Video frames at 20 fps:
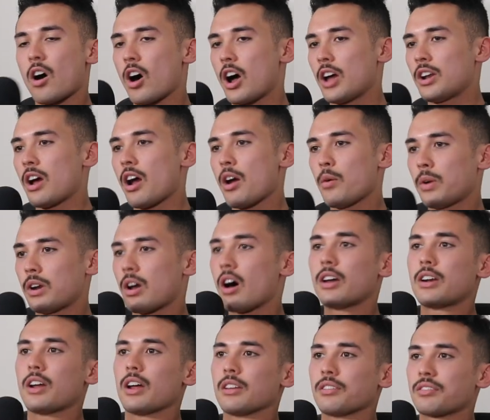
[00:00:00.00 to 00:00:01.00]
I, I know when I
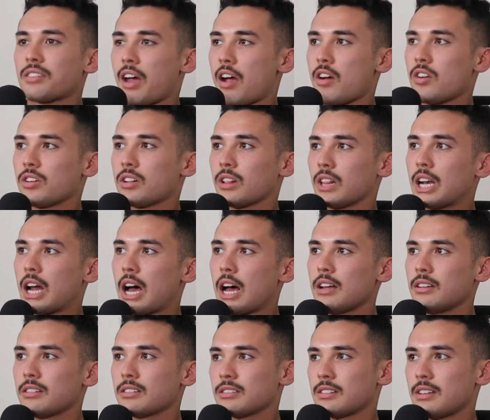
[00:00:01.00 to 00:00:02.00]
noticed Gary
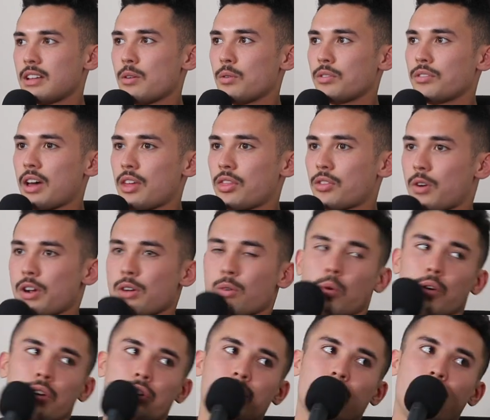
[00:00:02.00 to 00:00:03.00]
Glitter, it was at three
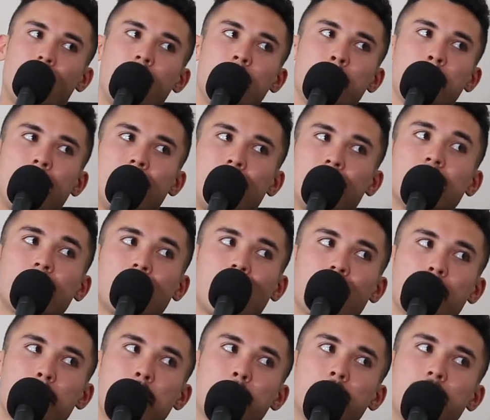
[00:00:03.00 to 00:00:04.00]
quarter time, and then I
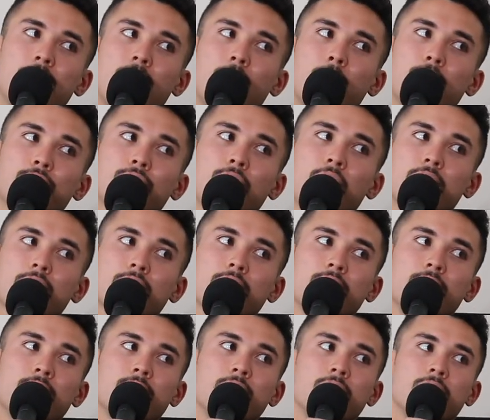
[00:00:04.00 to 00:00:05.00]
remember that I oh, was yeah. like
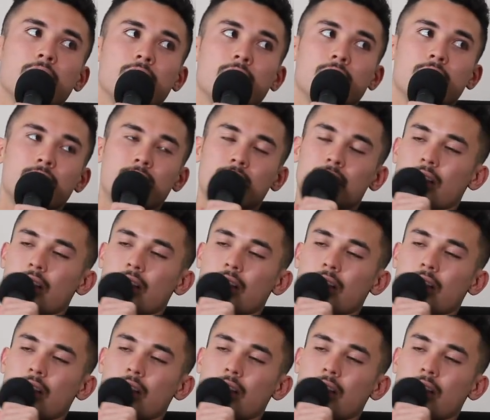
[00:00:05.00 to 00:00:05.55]
three quarter time's great.